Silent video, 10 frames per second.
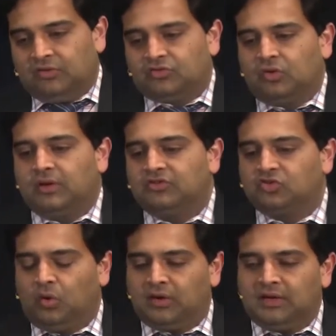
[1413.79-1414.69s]
So
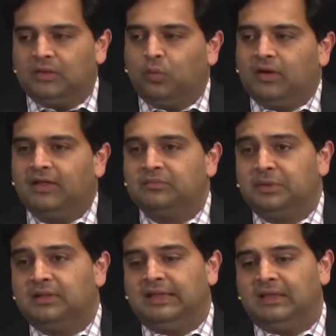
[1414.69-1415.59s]
historically, what has
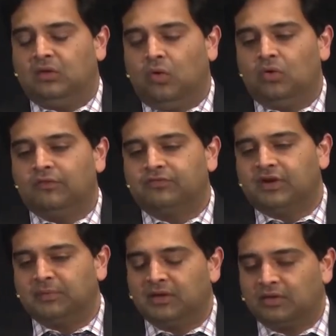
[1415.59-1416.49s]
been the goal of
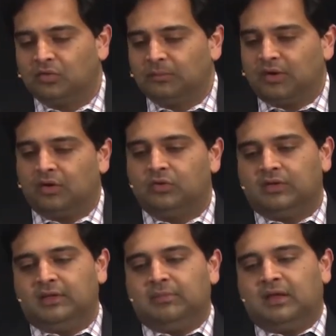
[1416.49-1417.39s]
treatment in acute myeloid
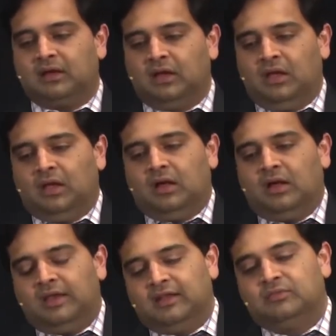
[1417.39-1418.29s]
leukemia? Uh,
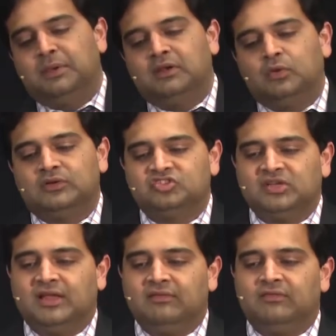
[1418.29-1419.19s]
it has been to
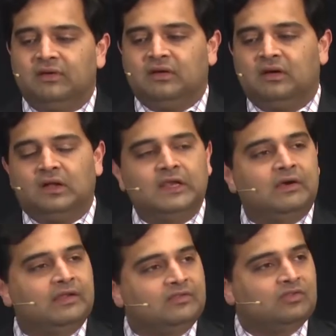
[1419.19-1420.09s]
achieve
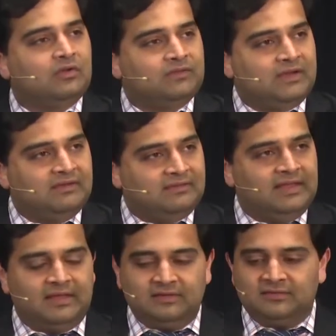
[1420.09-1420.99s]
clearance of the
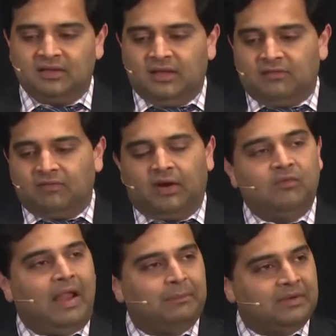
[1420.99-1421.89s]
disease very
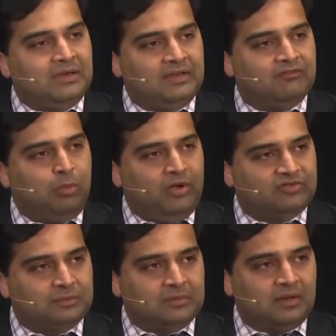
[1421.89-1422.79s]
rapidly if
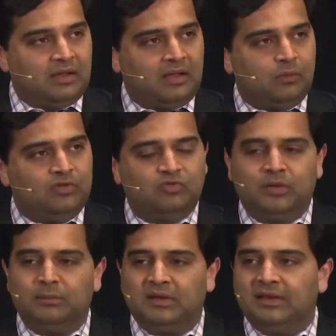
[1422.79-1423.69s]
possible, which
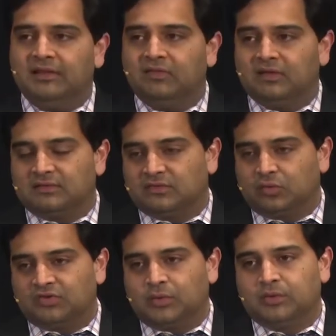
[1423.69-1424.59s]
we believe is
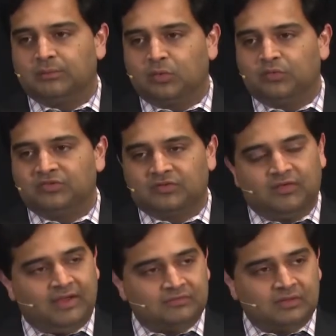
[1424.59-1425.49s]
associated with improved
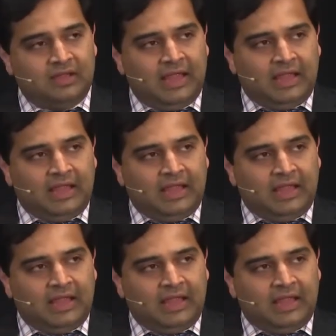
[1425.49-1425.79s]
survival.